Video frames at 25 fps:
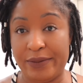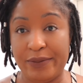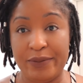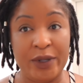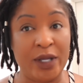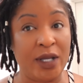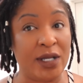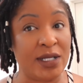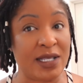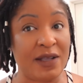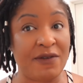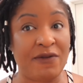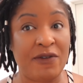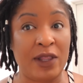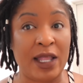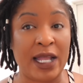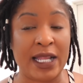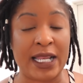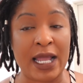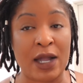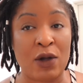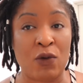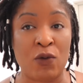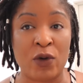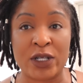because I feel like
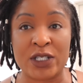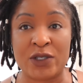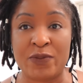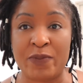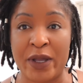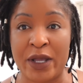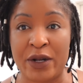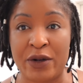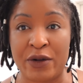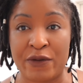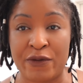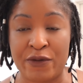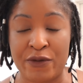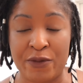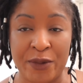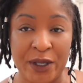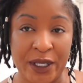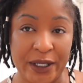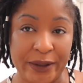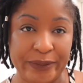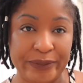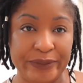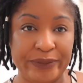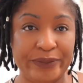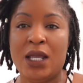that works better for me.